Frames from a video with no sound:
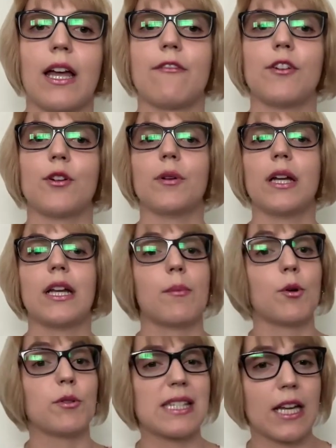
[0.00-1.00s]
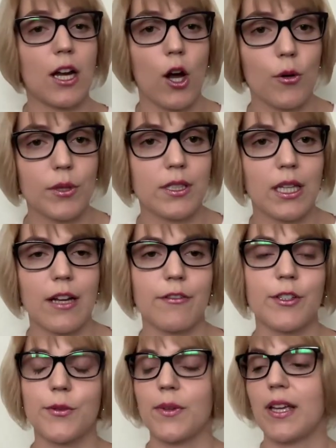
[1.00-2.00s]
level, in a multi-stakeholder
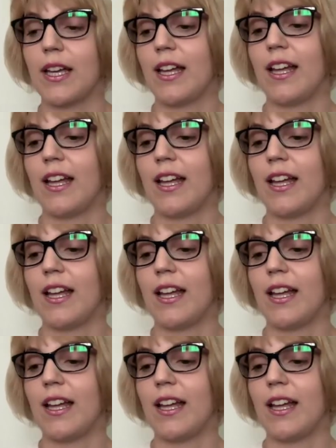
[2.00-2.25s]
level.